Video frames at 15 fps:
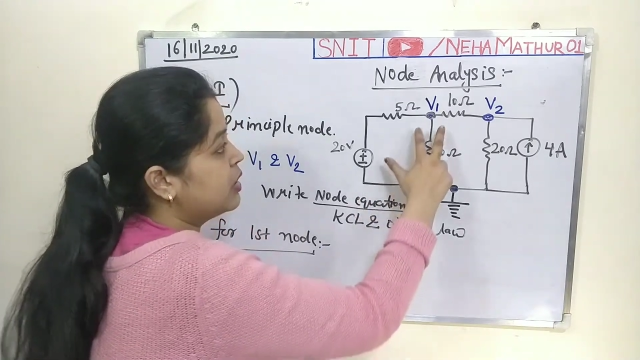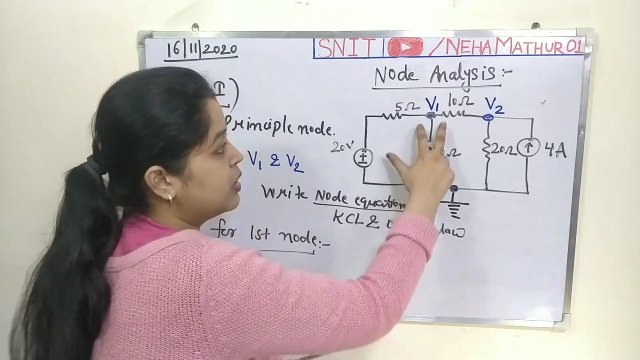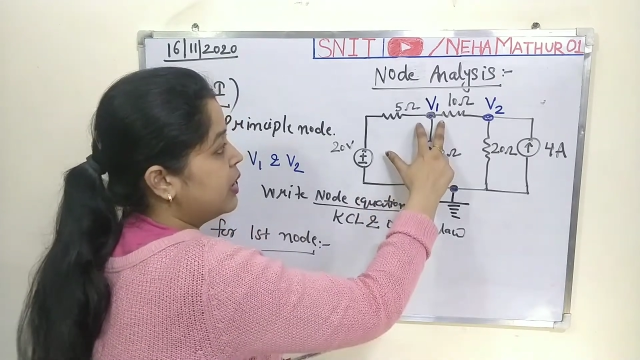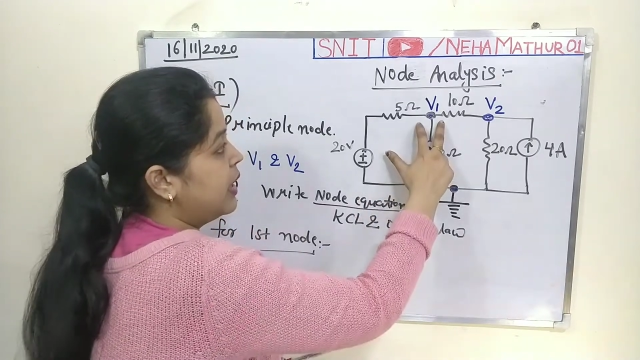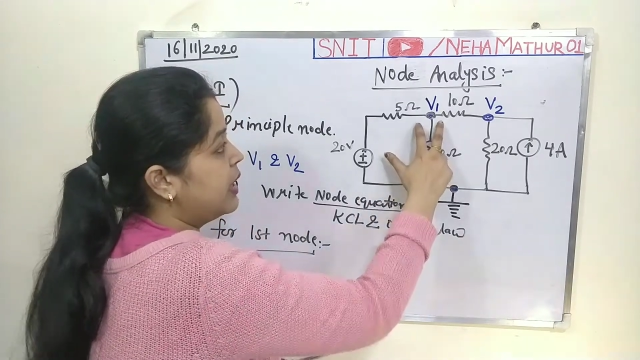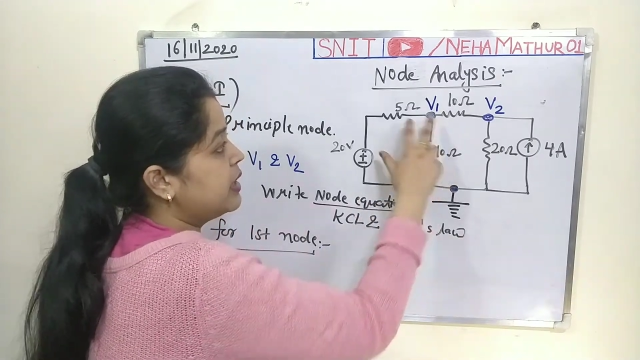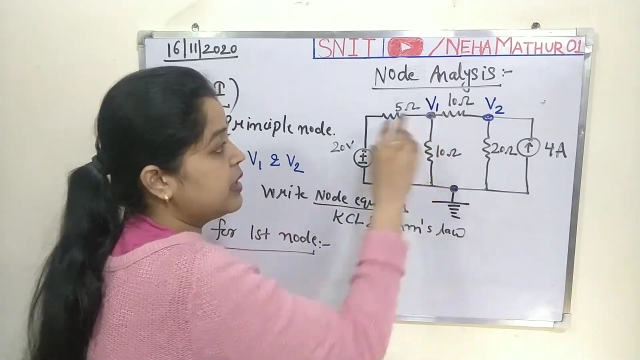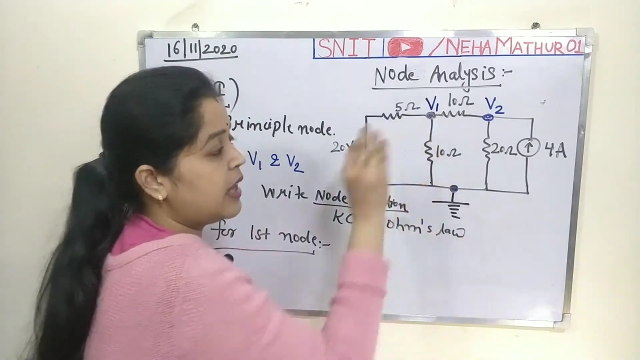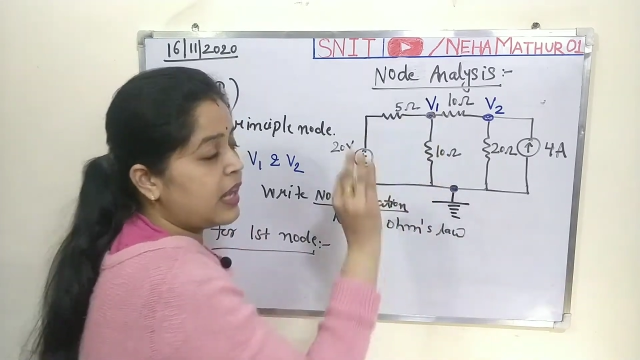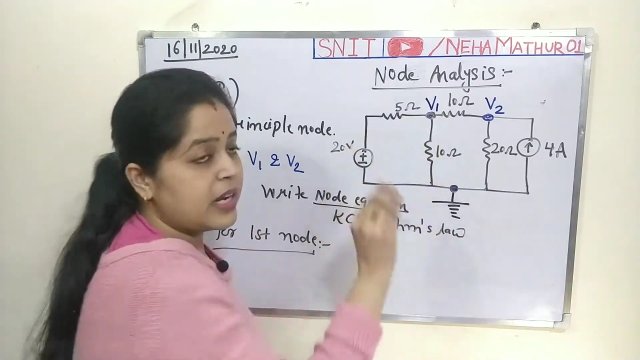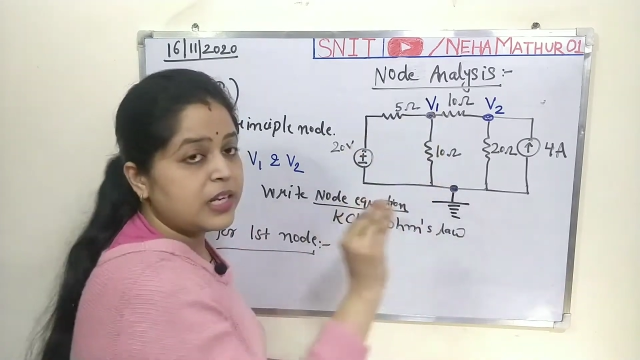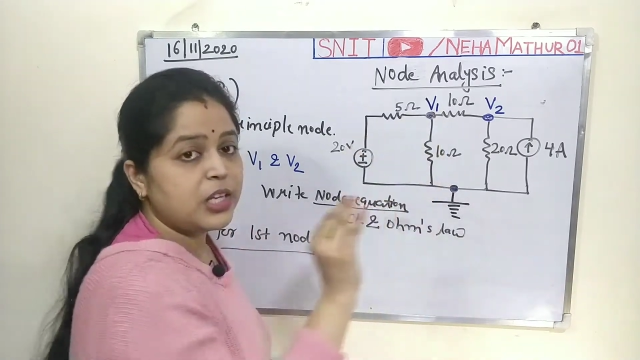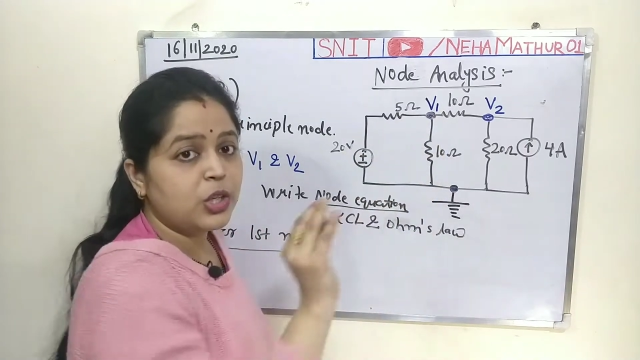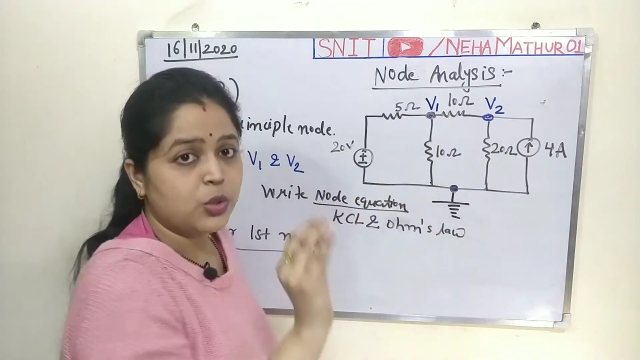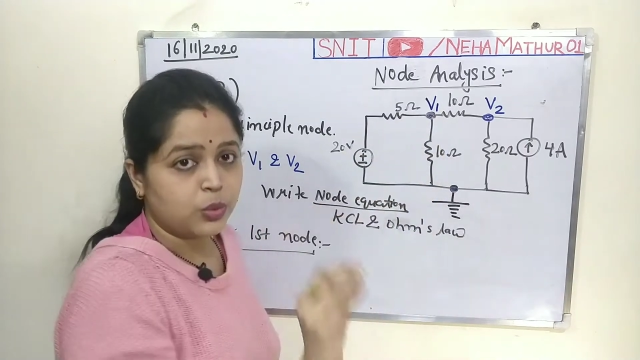at
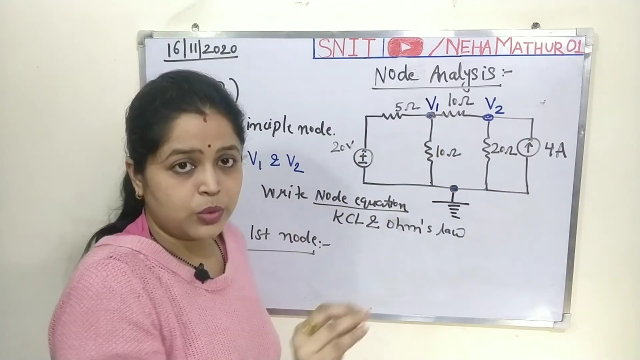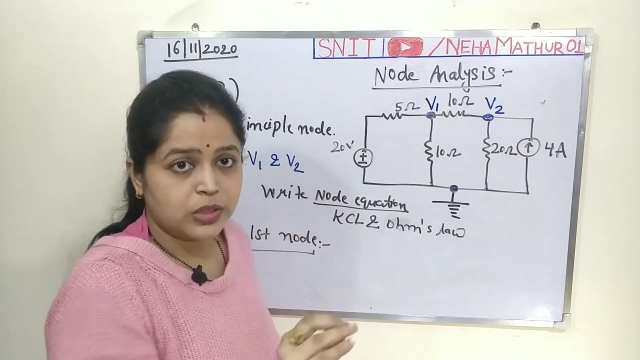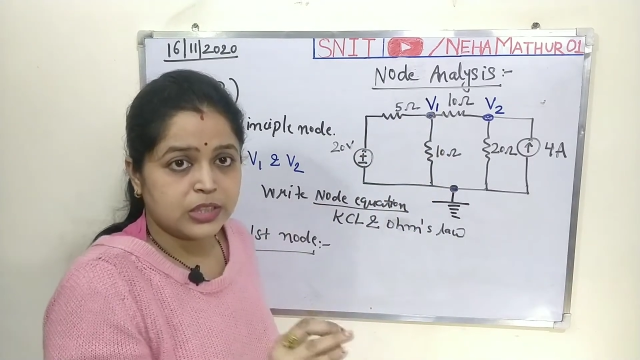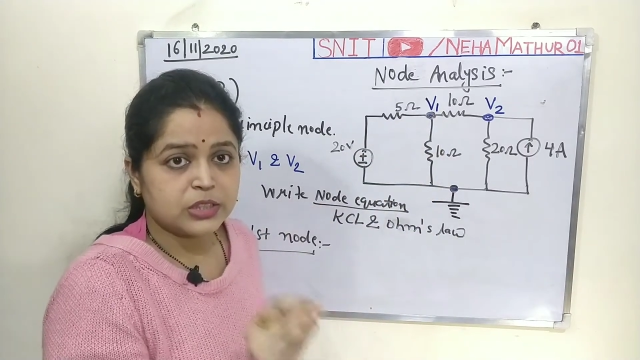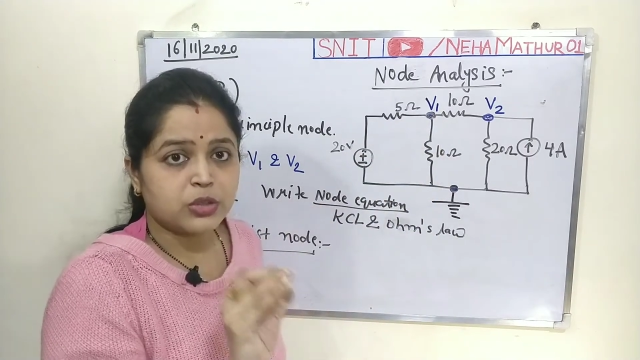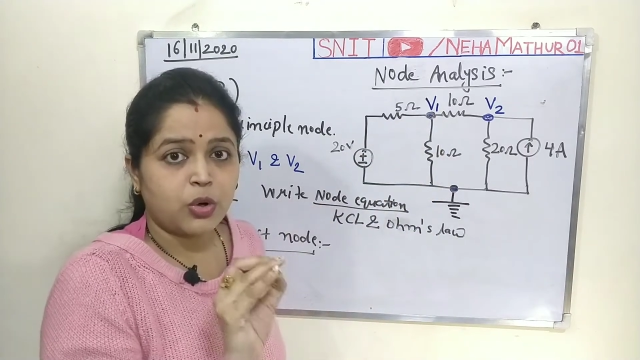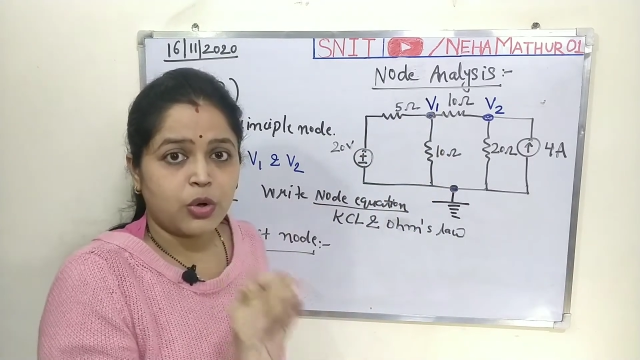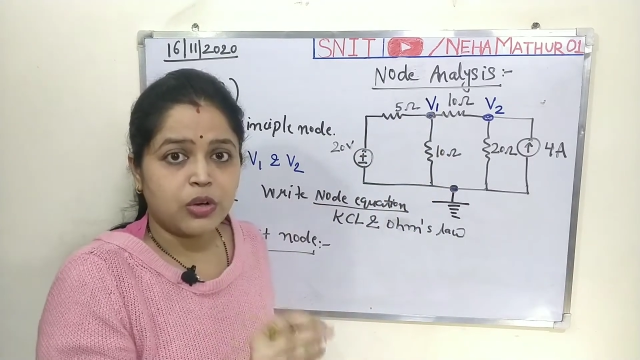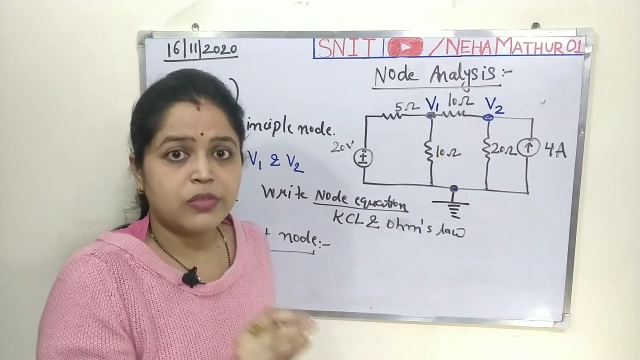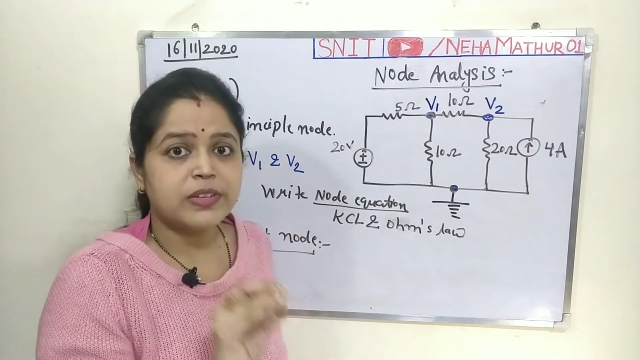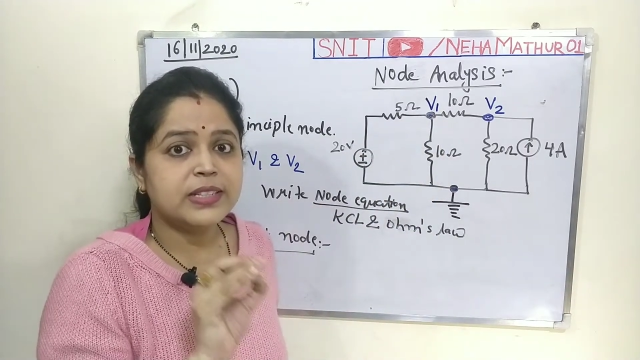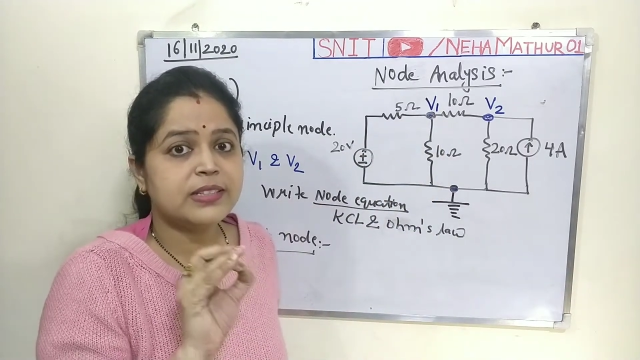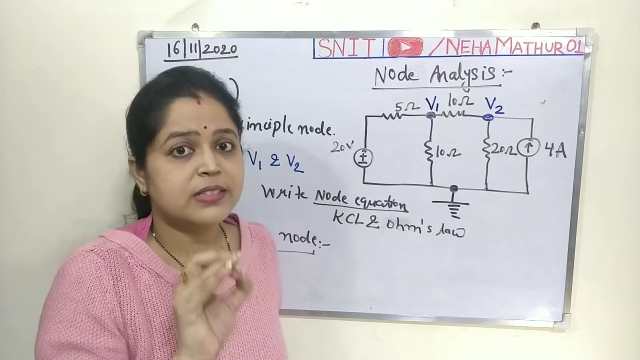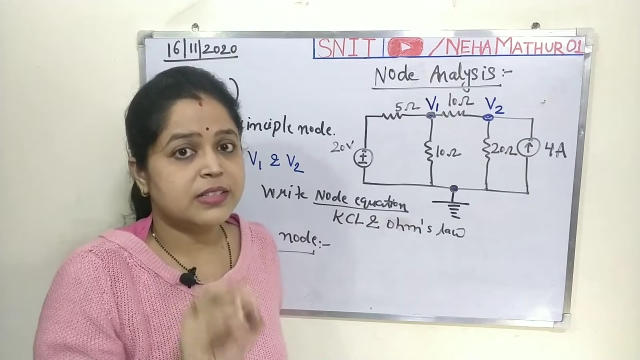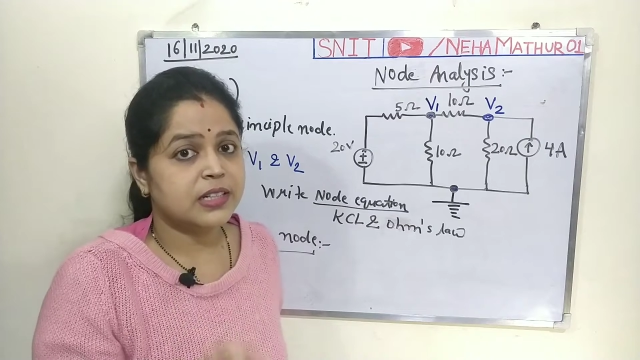any node is
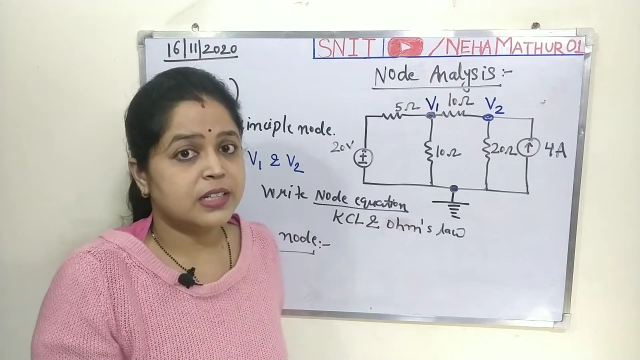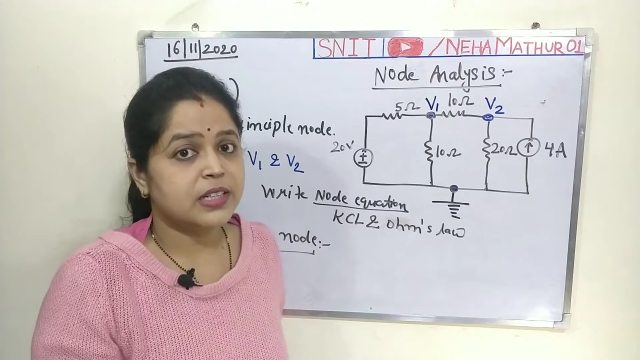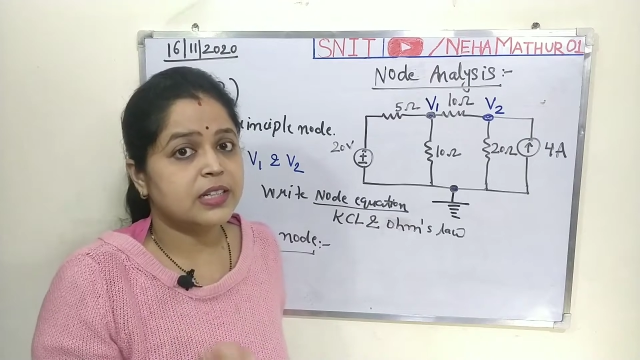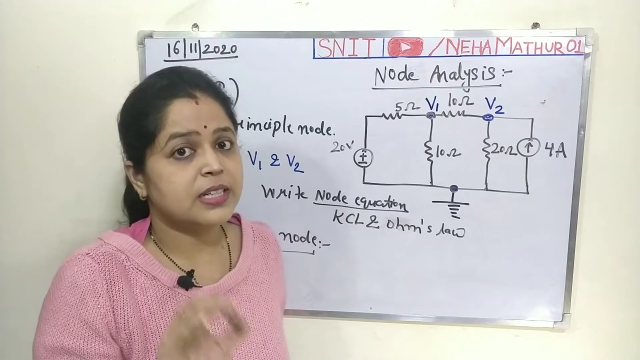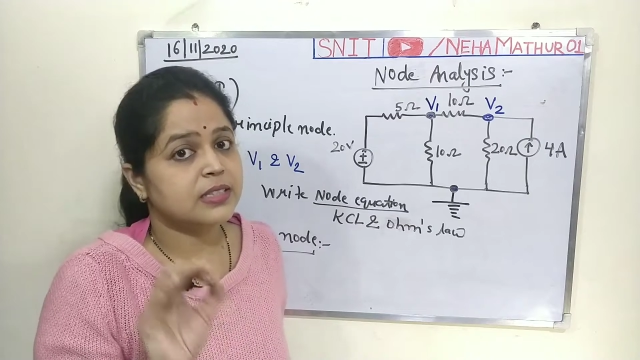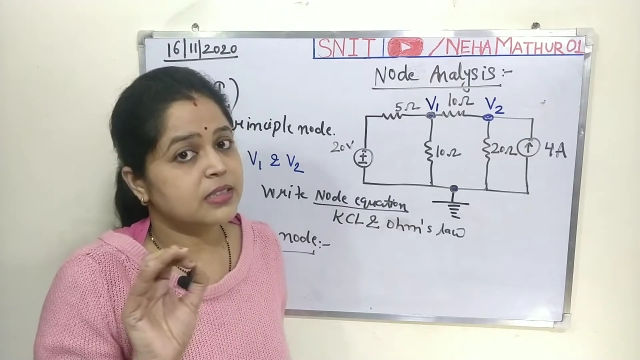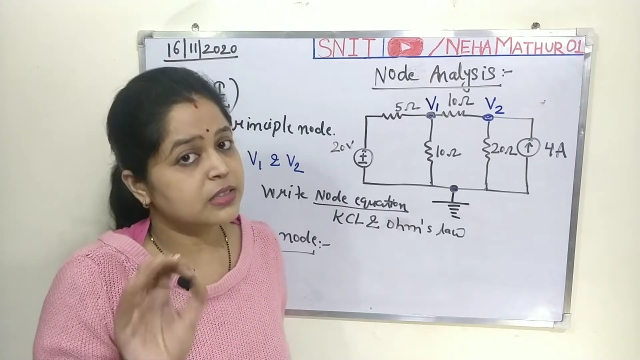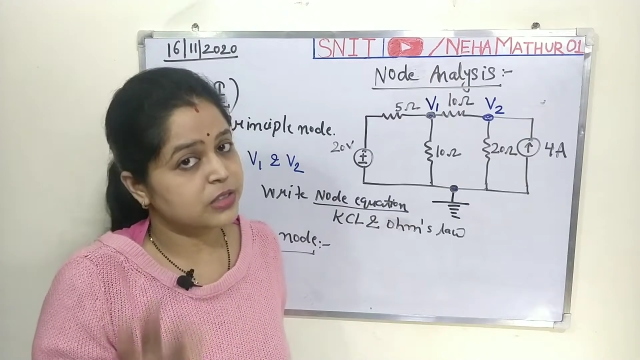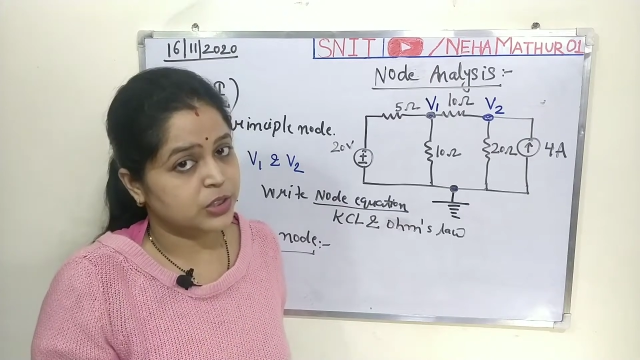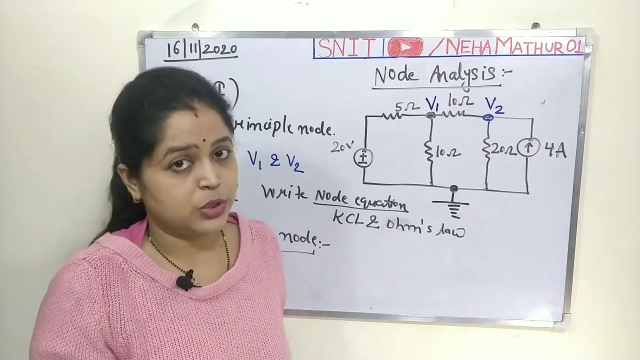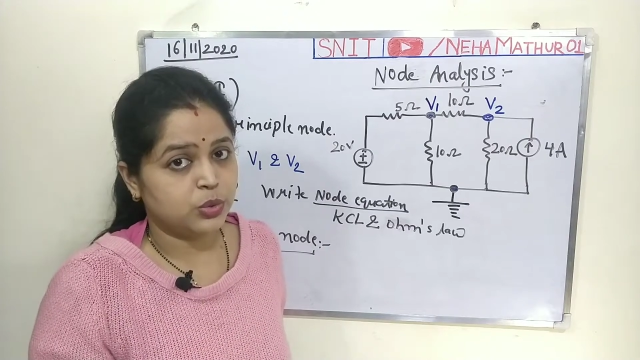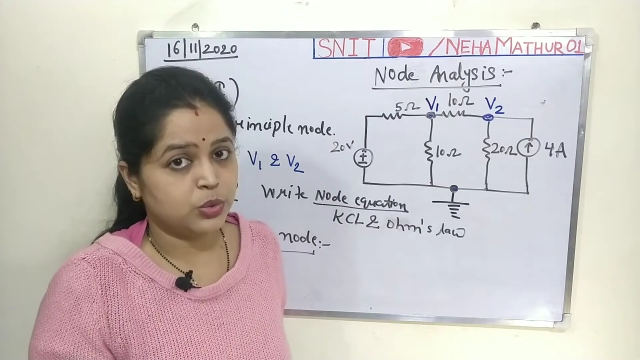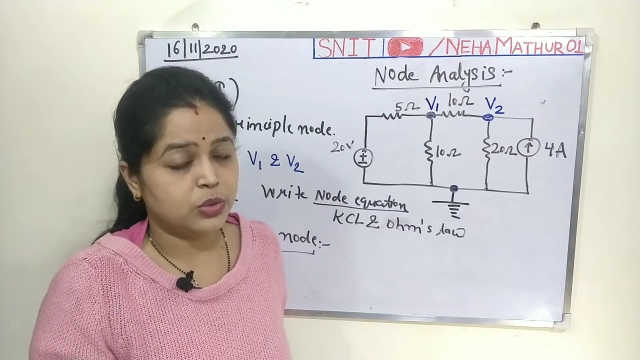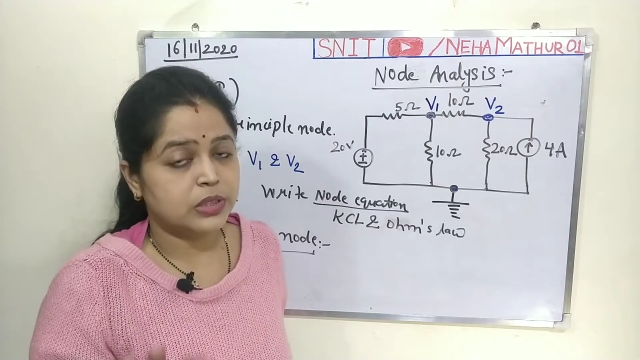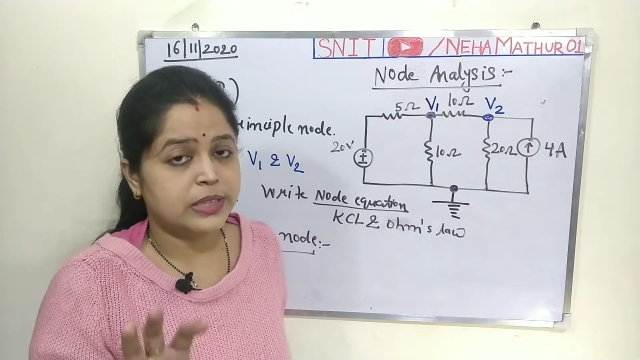always treated as a 0.